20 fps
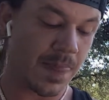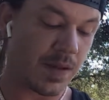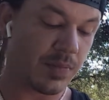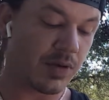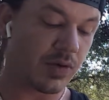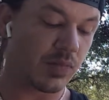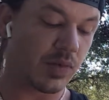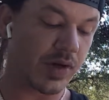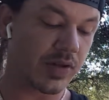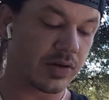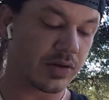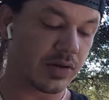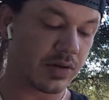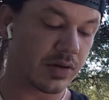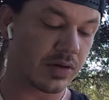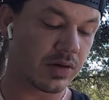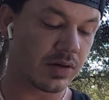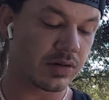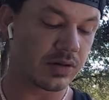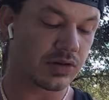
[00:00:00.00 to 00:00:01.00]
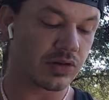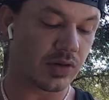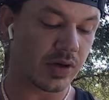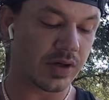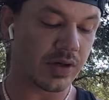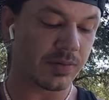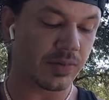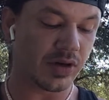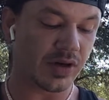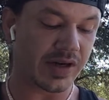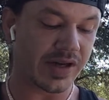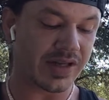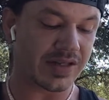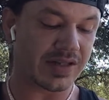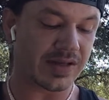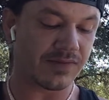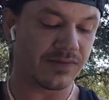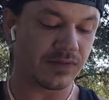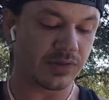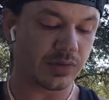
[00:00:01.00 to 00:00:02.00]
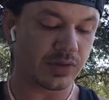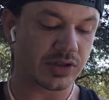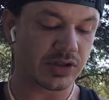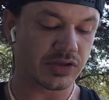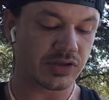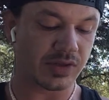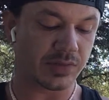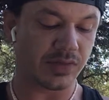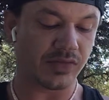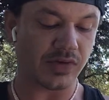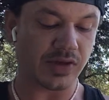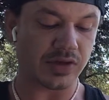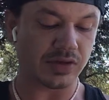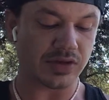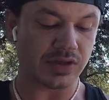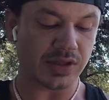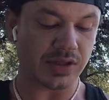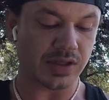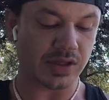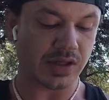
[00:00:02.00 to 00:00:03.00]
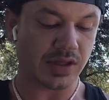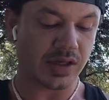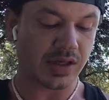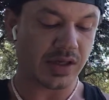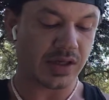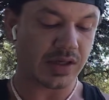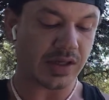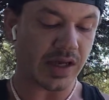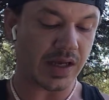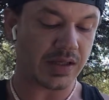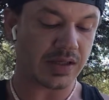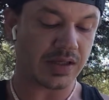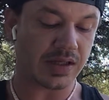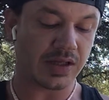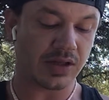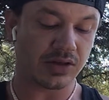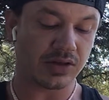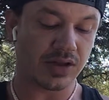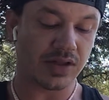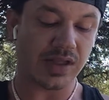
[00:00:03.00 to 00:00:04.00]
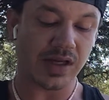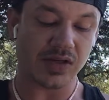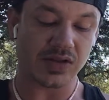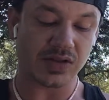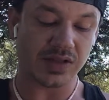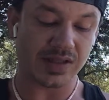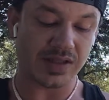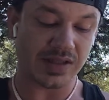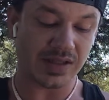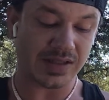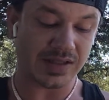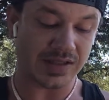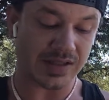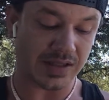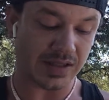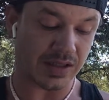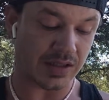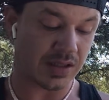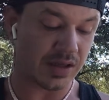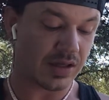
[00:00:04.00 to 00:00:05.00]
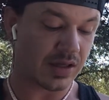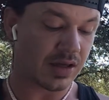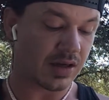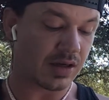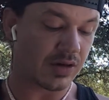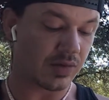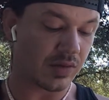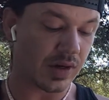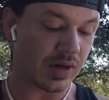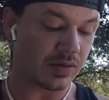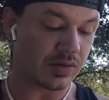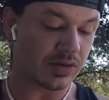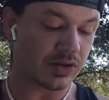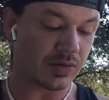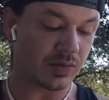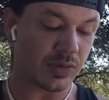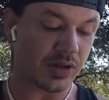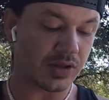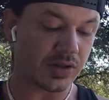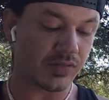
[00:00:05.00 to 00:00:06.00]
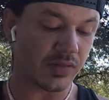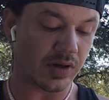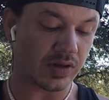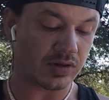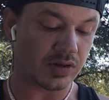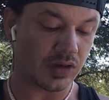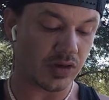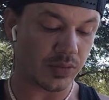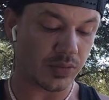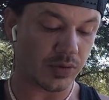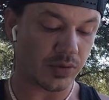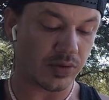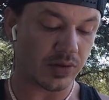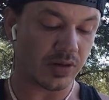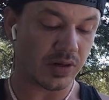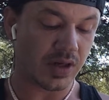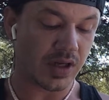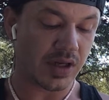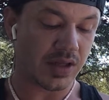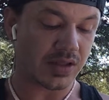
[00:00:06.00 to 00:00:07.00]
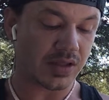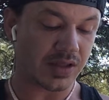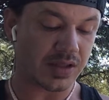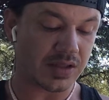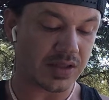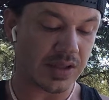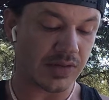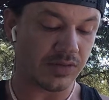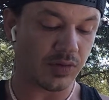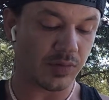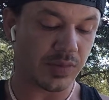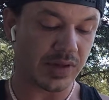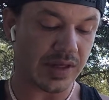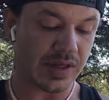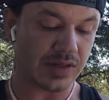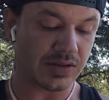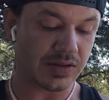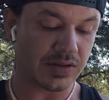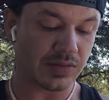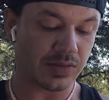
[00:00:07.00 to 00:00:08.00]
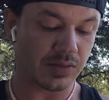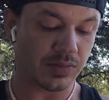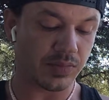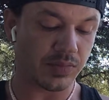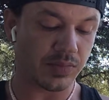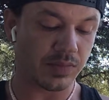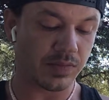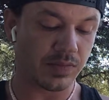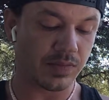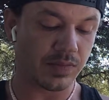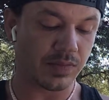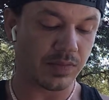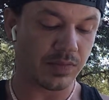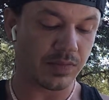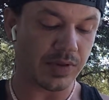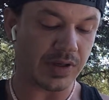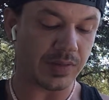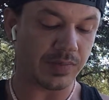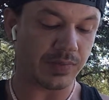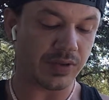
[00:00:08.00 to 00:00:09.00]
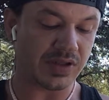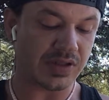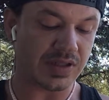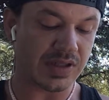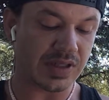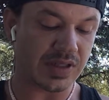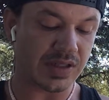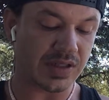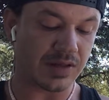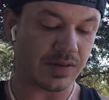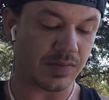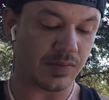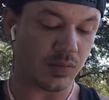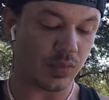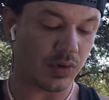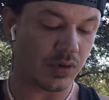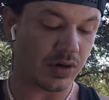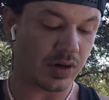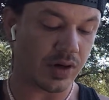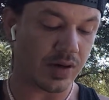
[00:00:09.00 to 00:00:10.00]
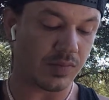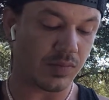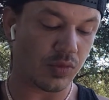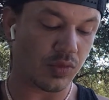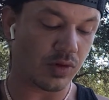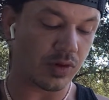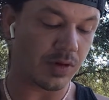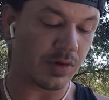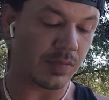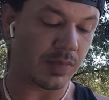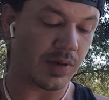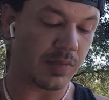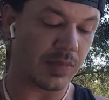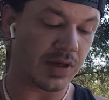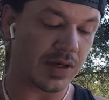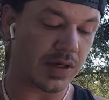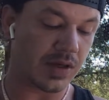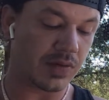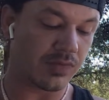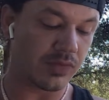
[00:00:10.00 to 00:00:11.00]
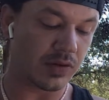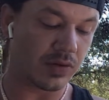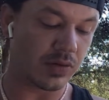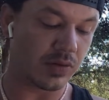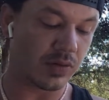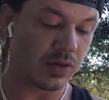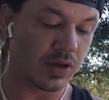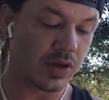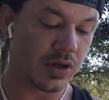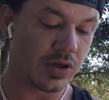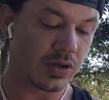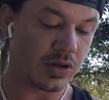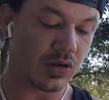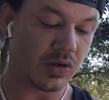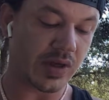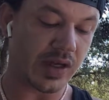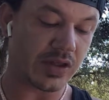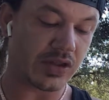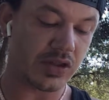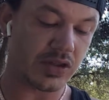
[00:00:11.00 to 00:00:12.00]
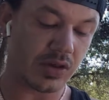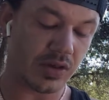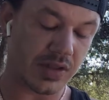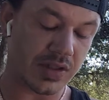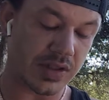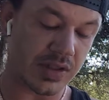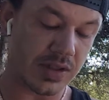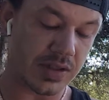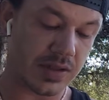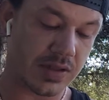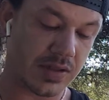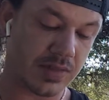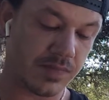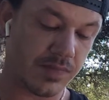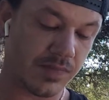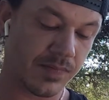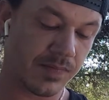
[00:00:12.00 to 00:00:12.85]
but rather drawn upon as a fluid stream of energy. Yet in the year 2016, around your month of October, this level began to be preceded more and more by many of you known as starseeds.